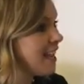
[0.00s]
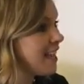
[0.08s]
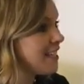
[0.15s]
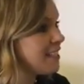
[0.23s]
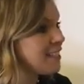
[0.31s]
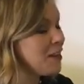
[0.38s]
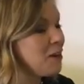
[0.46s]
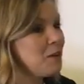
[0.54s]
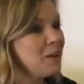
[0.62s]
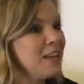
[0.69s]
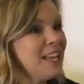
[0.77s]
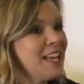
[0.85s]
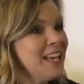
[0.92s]
Yes, so
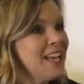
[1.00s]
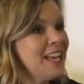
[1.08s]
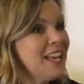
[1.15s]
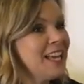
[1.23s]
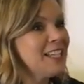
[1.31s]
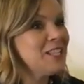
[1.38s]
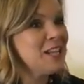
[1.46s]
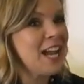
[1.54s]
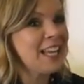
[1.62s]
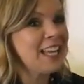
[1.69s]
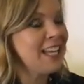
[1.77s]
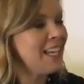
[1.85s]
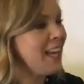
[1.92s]

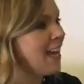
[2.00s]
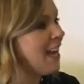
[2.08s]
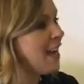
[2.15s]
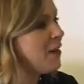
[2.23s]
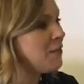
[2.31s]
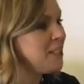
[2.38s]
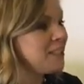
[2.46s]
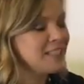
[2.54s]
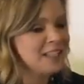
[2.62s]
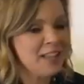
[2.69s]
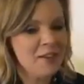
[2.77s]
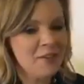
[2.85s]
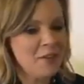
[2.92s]
Jackie and I,
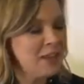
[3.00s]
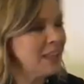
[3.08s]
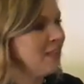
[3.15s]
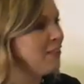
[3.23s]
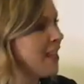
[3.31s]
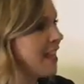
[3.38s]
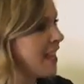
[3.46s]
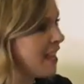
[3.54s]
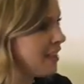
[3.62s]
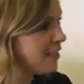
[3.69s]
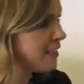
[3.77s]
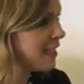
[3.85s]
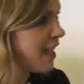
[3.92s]
we love hanging
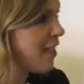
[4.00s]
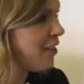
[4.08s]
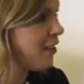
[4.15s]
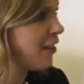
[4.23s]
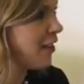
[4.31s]
out together.